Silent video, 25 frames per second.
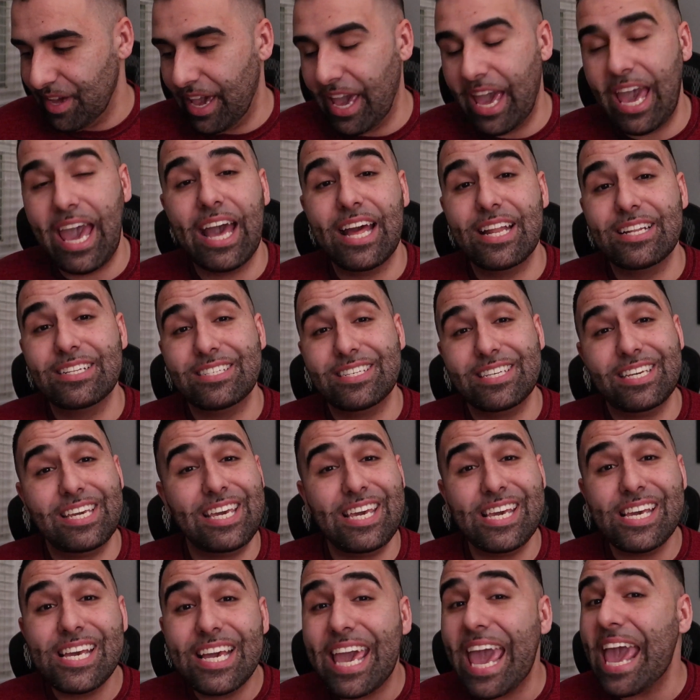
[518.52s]
and
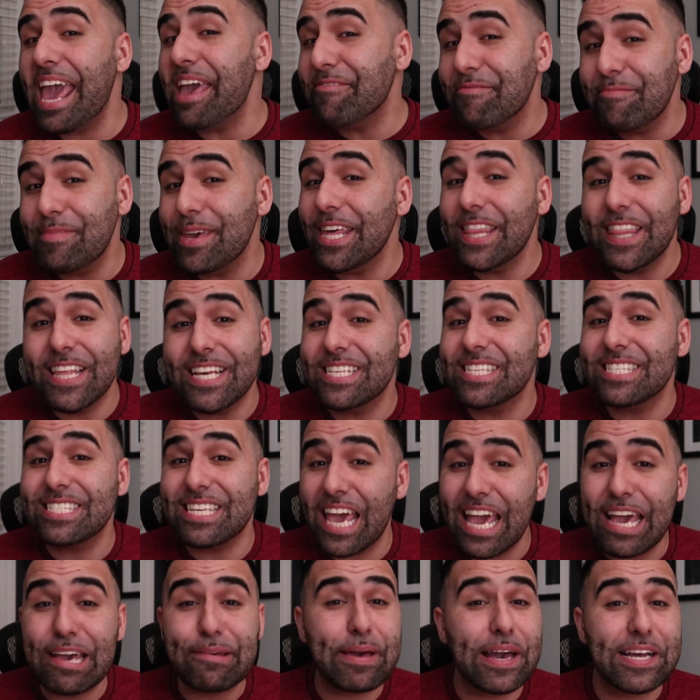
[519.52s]
he gave me the
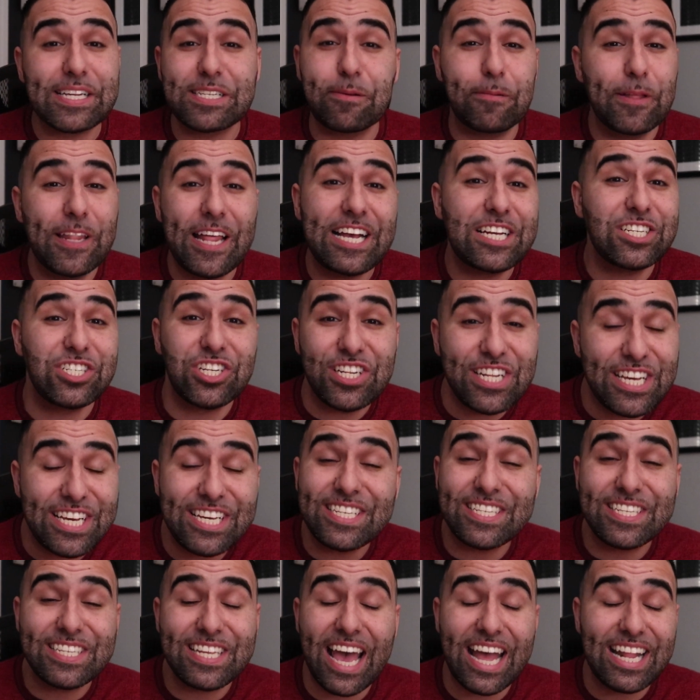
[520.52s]
same explanation
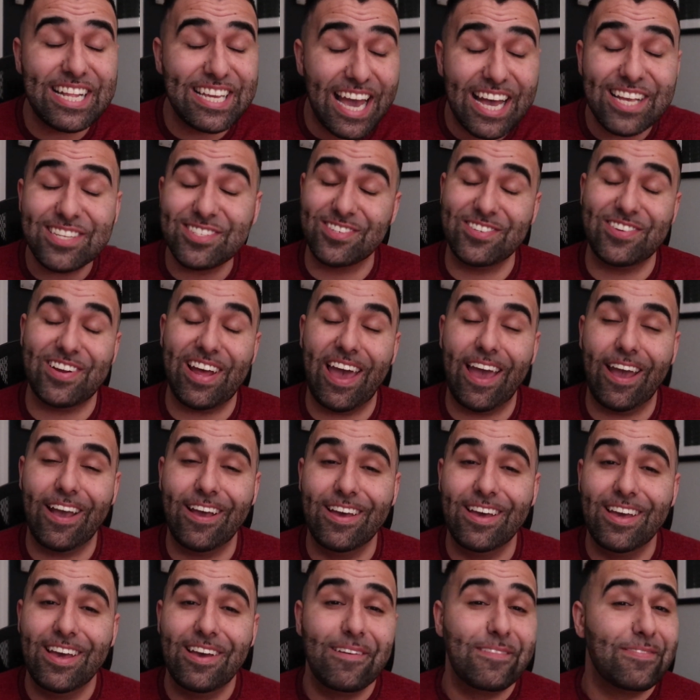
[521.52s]
he said yesterday,